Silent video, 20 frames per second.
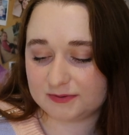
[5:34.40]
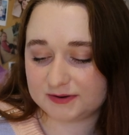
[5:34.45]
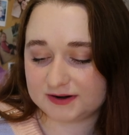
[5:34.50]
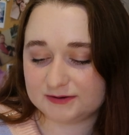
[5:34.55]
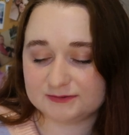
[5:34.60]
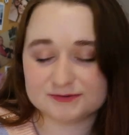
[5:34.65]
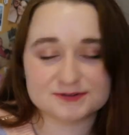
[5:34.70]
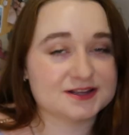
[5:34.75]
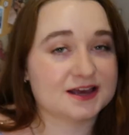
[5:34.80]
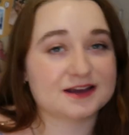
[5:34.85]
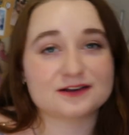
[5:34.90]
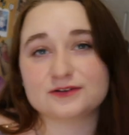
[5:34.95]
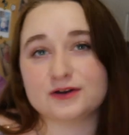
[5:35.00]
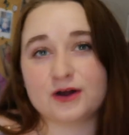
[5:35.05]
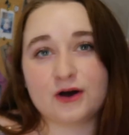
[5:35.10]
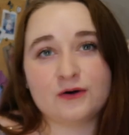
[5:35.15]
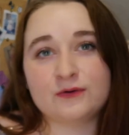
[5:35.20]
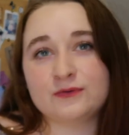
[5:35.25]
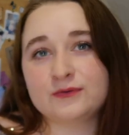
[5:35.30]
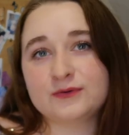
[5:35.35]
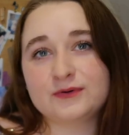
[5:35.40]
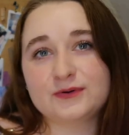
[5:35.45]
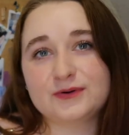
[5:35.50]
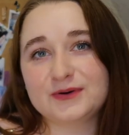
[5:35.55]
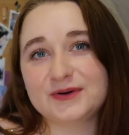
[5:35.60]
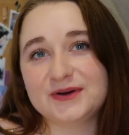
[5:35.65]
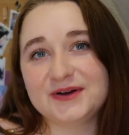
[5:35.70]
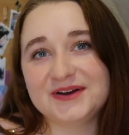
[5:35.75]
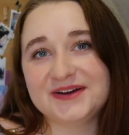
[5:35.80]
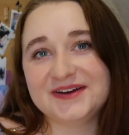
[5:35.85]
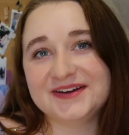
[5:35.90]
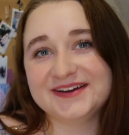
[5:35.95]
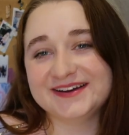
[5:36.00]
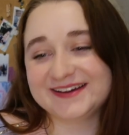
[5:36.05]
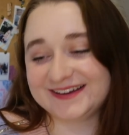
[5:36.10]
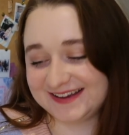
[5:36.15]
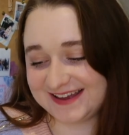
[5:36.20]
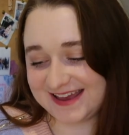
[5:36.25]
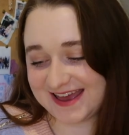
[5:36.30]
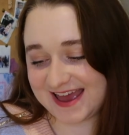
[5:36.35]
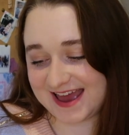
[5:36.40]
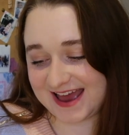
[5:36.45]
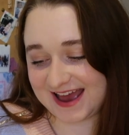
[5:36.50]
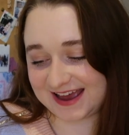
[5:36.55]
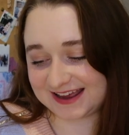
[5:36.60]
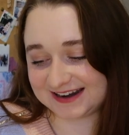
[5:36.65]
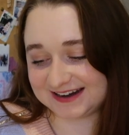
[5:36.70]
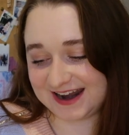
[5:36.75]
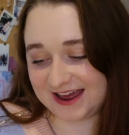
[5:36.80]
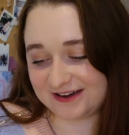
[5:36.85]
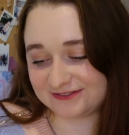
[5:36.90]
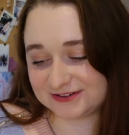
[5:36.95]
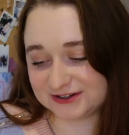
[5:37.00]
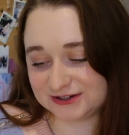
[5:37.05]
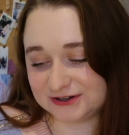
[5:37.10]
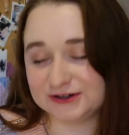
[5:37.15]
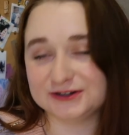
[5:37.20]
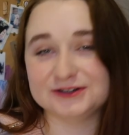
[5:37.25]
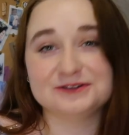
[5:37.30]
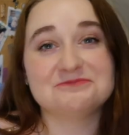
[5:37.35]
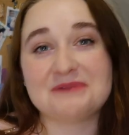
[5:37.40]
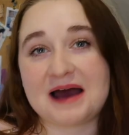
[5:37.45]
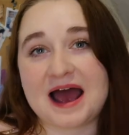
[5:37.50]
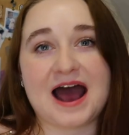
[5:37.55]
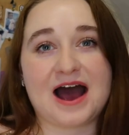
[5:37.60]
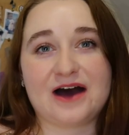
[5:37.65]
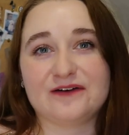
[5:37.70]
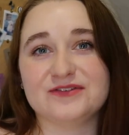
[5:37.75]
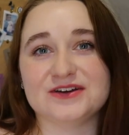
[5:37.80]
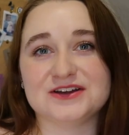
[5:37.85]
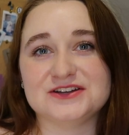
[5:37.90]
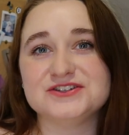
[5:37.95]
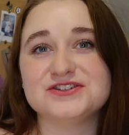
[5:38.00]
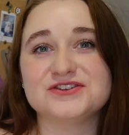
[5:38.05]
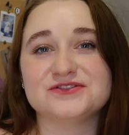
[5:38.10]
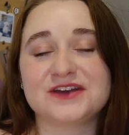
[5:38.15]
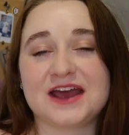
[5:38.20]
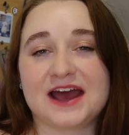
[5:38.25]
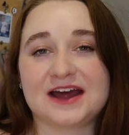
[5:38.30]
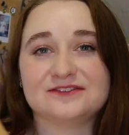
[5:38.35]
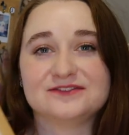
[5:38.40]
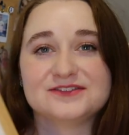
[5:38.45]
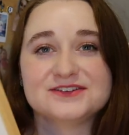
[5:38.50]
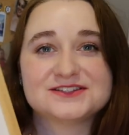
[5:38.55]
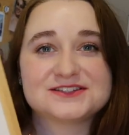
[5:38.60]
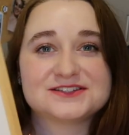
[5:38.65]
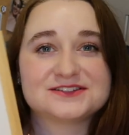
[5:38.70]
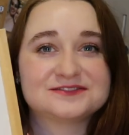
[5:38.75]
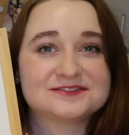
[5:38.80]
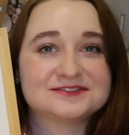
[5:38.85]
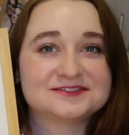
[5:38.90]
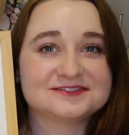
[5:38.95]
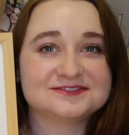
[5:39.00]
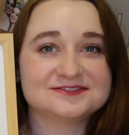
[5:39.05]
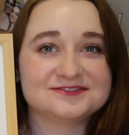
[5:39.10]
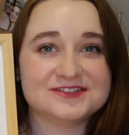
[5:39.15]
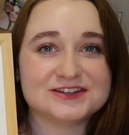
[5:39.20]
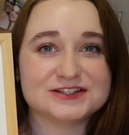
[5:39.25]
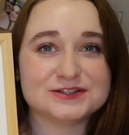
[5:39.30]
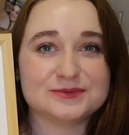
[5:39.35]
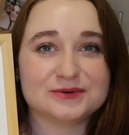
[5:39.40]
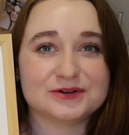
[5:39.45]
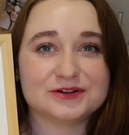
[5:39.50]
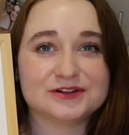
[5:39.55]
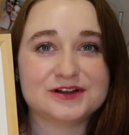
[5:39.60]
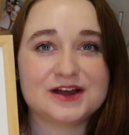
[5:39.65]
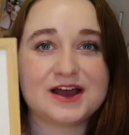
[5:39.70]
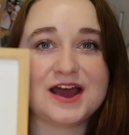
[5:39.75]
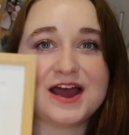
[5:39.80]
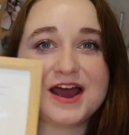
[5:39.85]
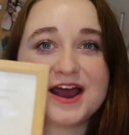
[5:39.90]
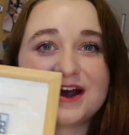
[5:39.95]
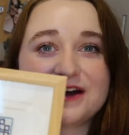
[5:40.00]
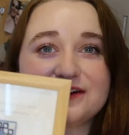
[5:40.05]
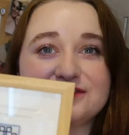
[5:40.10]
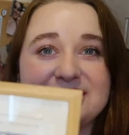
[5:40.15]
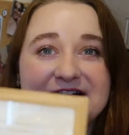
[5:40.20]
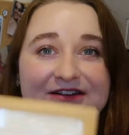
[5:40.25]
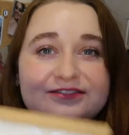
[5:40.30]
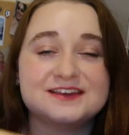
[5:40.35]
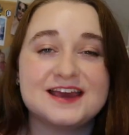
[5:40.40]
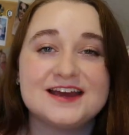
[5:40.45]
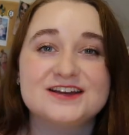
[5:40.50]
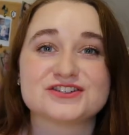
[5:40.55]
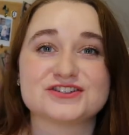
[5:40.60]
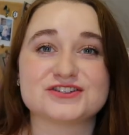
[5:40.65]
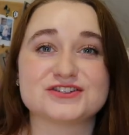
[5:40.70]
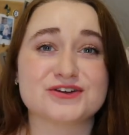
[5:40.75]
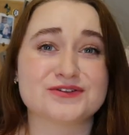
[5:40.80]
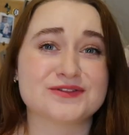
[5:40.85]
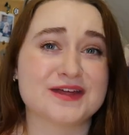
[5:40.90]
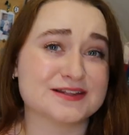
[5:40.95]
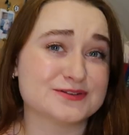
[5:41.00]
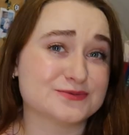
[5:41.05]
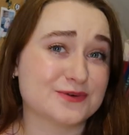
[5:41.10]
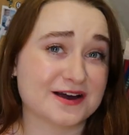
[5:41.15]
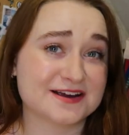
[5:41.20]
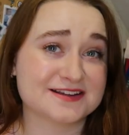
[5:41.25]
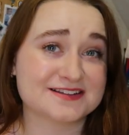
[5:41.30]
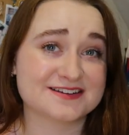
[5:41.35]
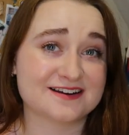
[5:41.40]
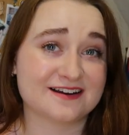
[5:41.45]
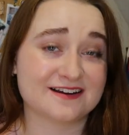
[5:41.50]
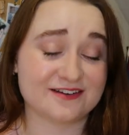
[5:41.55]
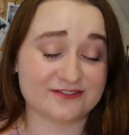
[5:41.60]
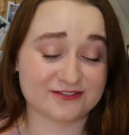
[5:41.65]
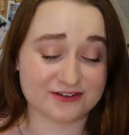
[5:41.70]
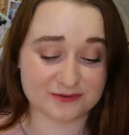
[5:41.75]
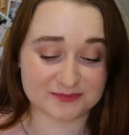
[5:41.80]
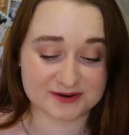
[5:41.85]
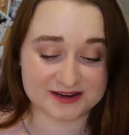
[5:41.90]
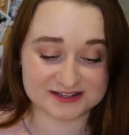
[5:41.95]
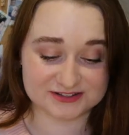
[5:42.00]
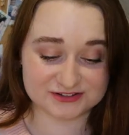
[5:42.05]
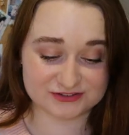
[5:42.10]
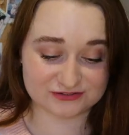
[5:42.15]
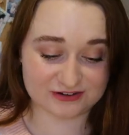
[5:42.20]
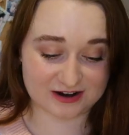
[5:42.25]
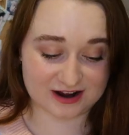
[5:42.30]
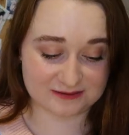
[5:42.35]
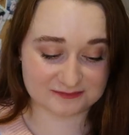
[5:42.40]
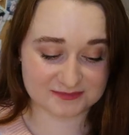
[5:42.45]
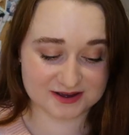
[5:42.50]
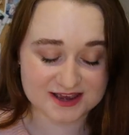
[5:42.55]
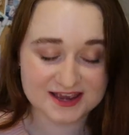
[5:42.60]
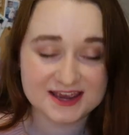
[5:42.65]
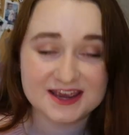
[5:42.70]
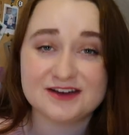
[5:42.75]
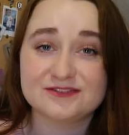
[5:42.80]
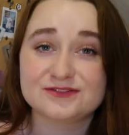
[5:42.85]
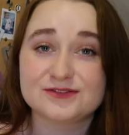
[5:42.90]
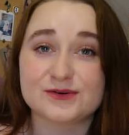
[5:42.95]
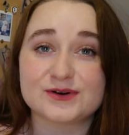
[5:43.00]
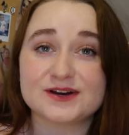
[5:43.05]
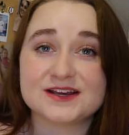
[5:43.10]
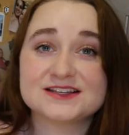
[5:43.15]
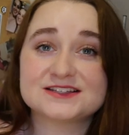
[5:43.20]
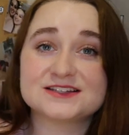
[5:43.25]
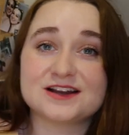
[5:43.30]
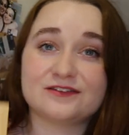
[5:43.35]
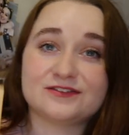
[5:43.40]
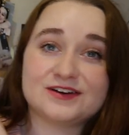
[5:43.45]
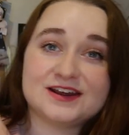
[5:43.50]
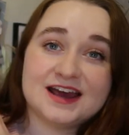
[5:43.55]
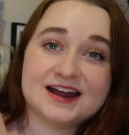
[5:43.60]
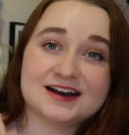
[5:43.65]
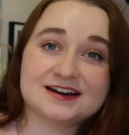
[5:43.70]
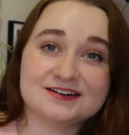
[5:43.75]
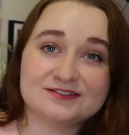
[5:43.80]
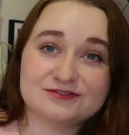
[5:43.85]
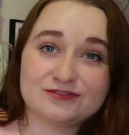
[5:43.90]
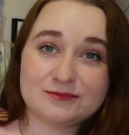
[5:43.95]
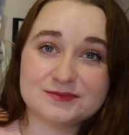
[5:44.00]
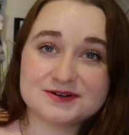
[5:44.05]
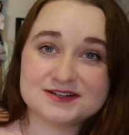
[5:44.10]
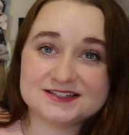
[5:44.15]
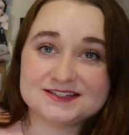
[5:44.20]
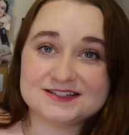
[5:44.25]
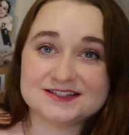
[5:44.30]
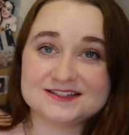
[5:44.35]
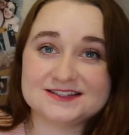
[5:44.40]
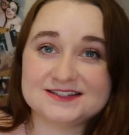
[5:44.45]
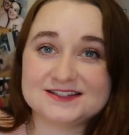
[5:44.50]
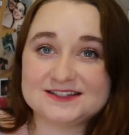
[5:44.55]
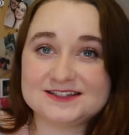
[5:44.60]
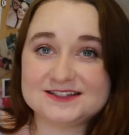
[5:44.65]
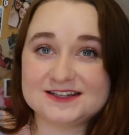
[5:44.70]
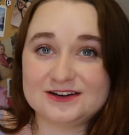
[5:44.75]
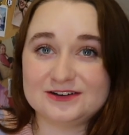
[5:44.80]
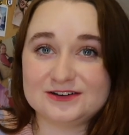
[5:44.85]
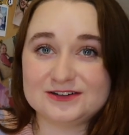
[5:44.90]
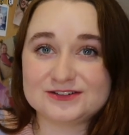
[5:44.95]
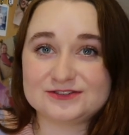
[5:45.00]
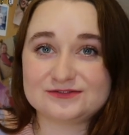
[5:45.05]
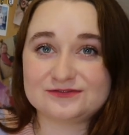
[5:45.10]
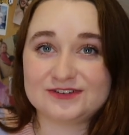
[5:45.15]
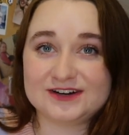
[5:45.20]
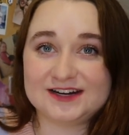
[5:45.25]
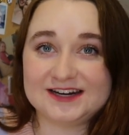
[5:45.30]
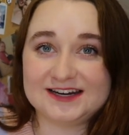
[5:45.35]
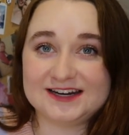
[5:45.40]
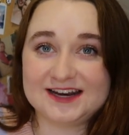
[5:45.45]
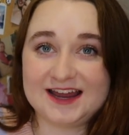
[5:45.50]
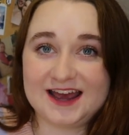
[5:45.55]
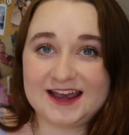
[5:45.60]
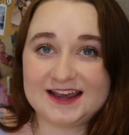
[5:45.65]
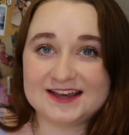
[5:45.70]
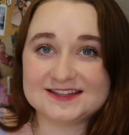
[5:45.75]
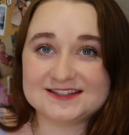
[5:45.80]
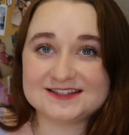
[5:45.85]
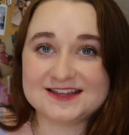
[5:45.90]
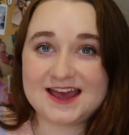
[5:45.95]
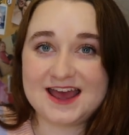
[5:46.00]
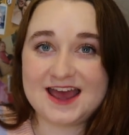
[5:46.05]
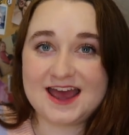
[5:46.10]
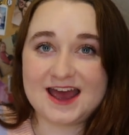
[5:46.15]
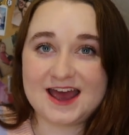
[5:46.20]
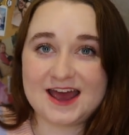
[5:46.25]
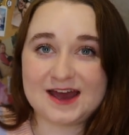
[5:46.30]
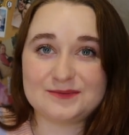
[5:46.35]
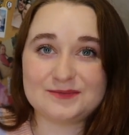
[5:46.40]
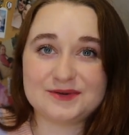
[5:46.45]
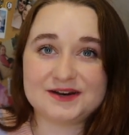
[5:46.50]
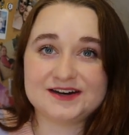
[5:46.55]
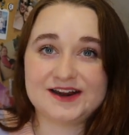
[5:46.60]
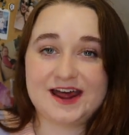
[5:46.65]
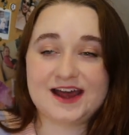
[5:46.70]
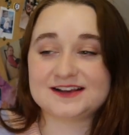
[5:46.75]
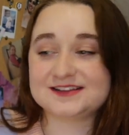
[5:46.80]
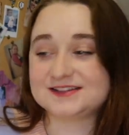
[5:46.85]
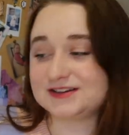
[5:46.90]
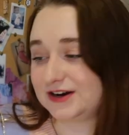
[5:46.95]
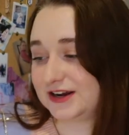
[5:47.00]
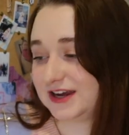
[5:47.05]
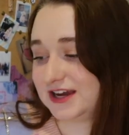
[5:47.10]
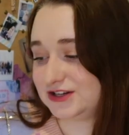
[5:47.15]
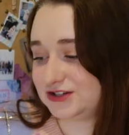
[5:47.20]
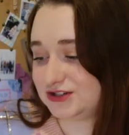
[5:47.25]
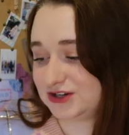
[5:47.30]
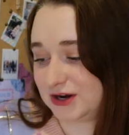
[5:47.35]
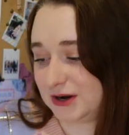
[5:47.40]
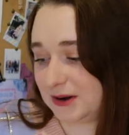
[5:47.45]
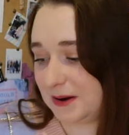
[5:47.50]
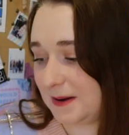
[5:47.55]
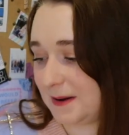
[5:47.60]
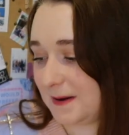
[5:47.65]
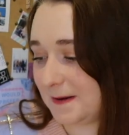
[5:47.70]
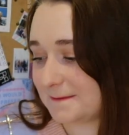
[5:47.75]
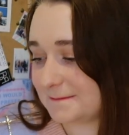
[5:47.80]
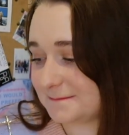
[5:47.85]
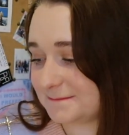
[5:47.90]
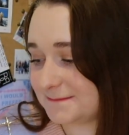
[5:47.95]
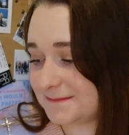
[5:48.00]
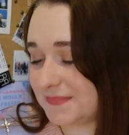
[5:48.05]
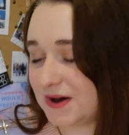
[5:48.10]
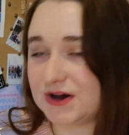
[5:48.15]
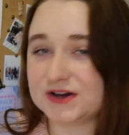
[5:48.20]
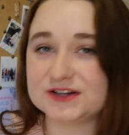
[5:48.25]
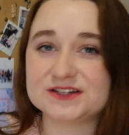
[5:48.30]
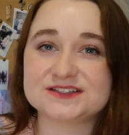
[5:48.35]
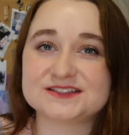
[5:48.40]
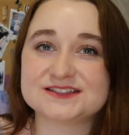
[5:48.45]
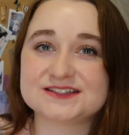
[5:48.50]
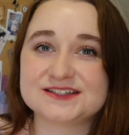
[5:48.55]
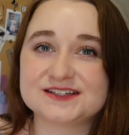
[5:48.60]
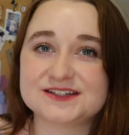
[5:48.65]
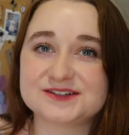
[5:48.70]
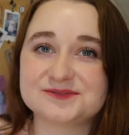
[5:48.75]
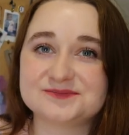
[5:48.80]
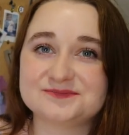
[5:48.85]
he was like, no. And left a good half inch of canvas visible around the edges. So that's why it's not ever on my Instagram, even though it is lovely. And from a distance, it still looks really nice. And it hangs in our kitchen. But